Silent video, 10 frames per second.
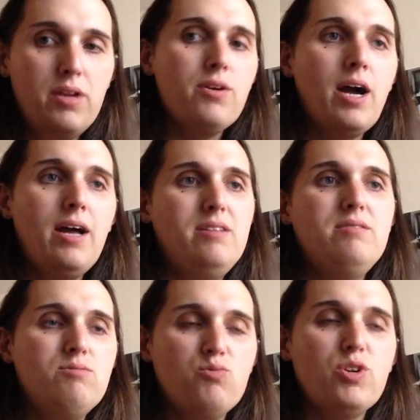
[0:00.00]
You're not
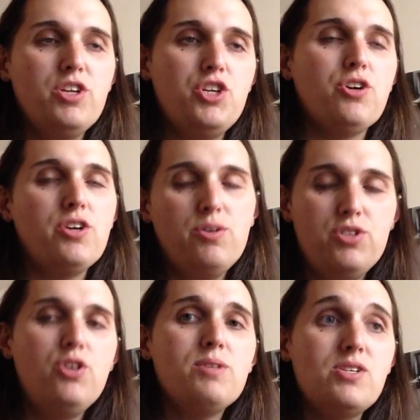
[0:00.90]
really sure. You
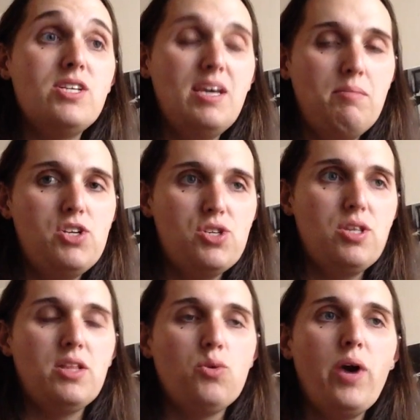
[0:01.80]
assume it's a demon, just
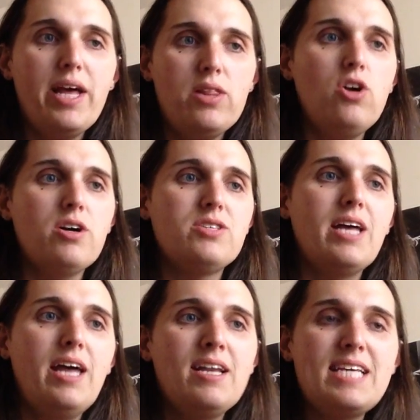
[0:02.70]
like the way it looks,
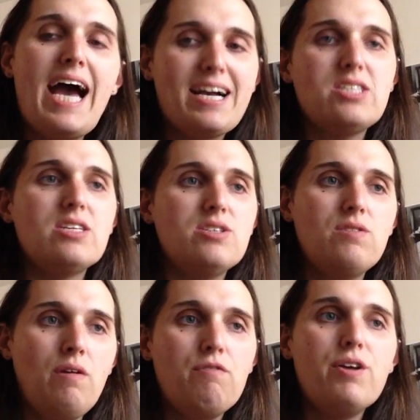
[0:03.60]
that attacks
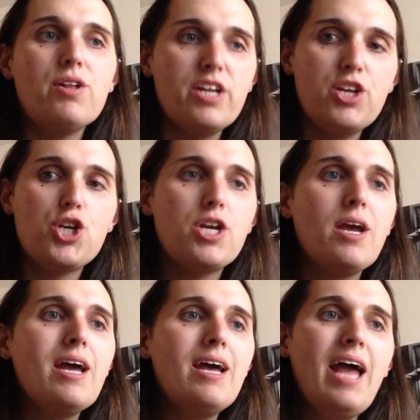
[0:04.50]
this village.
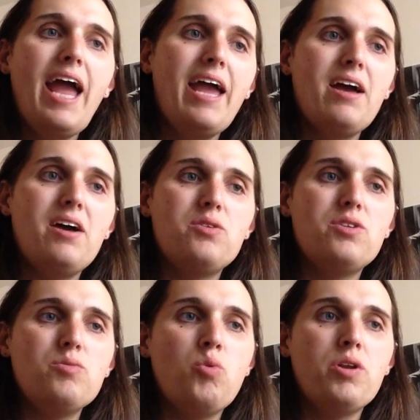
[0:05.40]

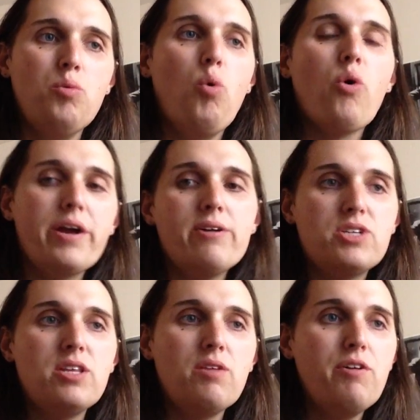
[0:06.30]
And one of the
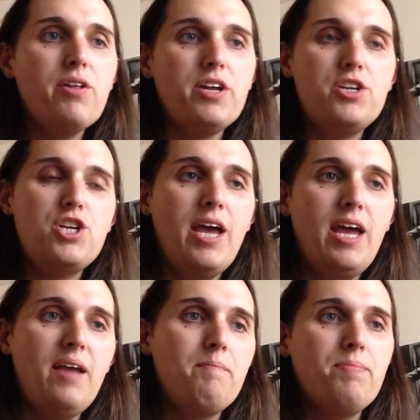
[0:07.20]
warriors in the village,
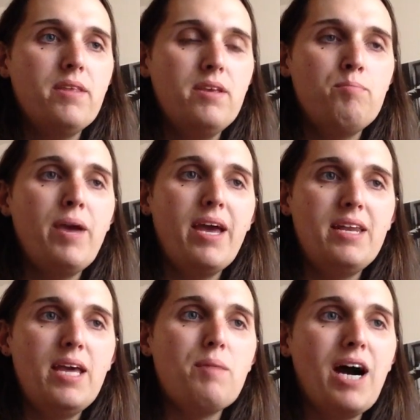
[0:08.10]
a man
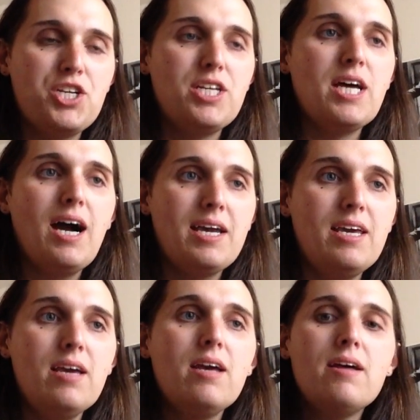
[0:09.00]
named
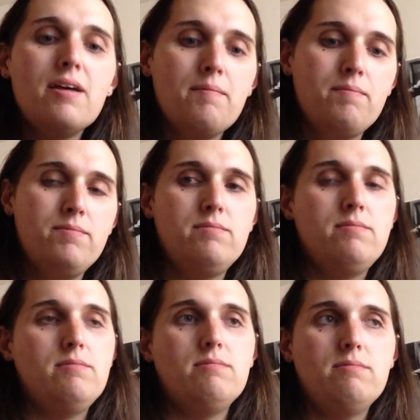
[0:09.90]
Ashitaki,
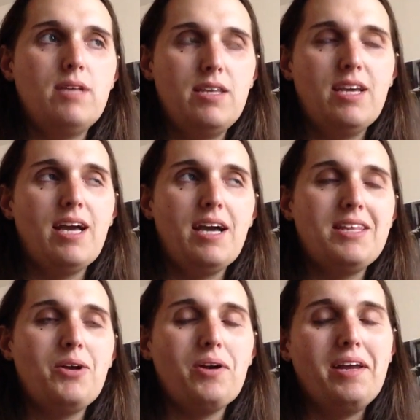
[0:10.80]
I think I got
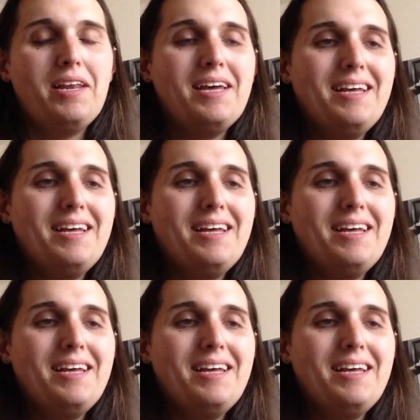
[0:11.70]
that right.